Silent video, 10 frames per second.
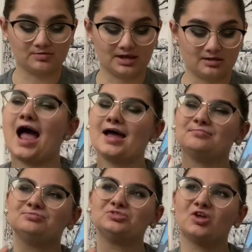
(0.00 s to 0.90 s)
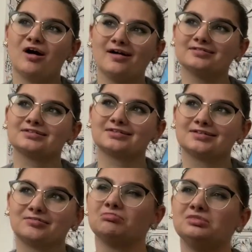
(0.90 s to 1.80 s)
it. I'm
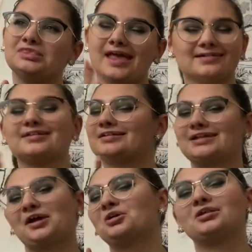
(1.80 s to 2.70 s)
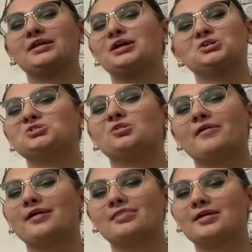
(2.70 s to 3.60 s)
not necessarily
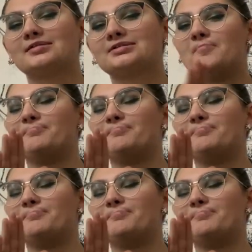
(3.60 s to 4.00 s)
enjoying this,